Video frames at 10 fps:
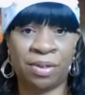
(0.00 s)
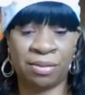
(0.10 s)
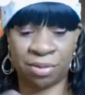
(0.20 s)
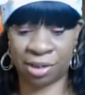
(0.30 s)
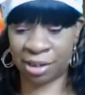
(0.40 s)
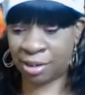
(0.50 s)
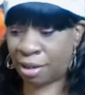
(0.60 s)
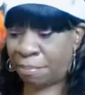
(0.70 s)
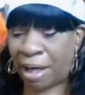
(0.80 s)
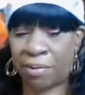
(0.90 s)
it. This
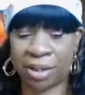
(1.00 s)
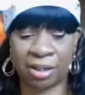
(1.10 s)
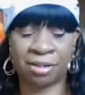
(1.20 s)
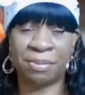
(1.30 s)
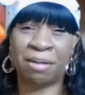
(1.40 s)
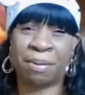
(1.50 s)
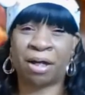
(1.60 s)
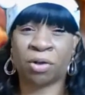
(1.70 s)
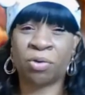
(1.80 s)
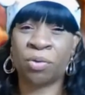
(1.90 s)
amount gives me
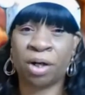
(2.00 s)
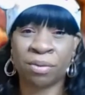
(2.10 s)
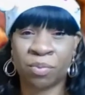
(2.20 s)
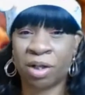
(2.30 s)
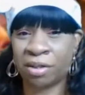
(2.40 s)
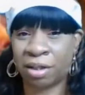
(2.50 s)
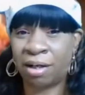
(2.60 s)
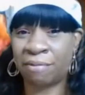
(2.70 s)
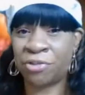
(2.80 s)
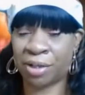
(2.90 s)
about a quart worth
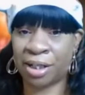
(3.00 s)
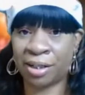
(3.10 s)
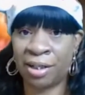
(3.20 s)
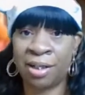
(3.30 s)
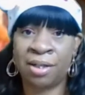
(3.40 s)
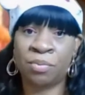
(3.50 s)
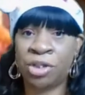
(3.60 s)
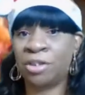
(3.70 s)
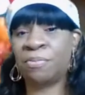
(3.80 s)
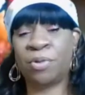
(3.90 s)
of drink,
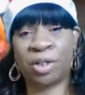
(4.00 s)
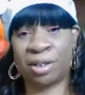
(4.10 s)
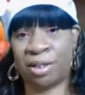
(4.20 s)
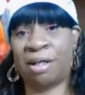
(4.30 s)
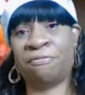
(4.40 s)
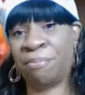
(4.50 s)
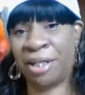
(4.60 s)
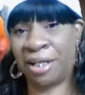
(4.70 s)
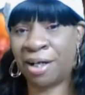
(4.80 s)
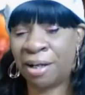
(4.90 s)
which is more than enough for
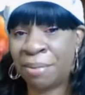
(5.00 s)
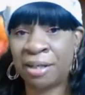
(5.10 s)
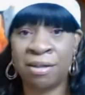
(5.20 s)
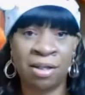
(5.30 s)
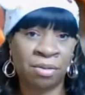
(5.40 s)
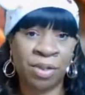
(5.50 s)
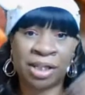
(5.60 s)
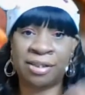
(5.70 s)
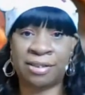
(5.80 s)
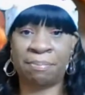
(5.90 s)
me and hubby. We
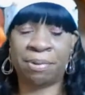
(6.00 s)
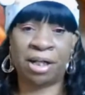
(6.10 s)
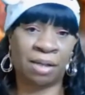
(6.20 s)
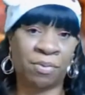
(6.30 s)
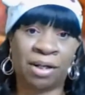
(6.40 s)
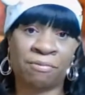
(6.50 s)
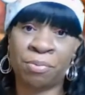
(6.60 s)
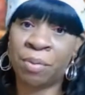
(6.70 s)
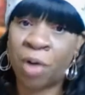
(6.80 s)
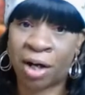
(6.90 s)
can sip on it whenever
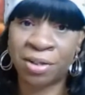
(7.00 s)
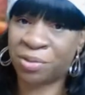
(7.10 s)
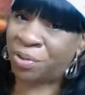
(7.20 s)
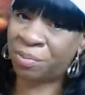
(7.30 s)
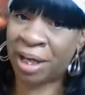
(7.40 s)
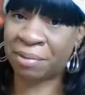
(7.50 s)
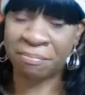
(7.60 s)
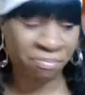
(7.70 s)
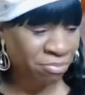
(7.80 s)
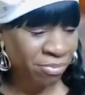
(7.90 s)
we want during the week.
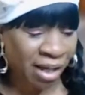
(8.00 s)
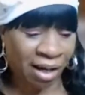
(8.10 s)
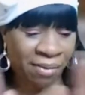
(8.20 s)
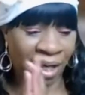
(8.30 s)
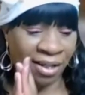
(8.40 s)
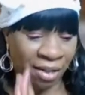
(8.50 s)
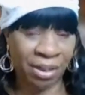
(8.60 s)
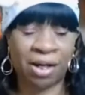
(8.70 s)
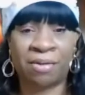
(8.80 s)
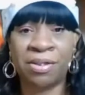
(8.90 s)
All right, here
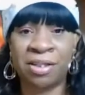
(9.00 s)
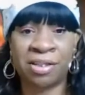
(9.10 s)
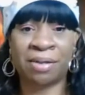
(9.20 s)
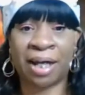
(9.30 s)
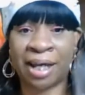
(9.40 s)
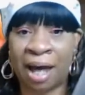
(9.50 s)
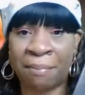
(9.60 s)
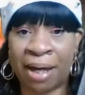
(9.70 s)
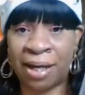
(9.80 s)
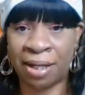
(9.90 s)
we go. So I got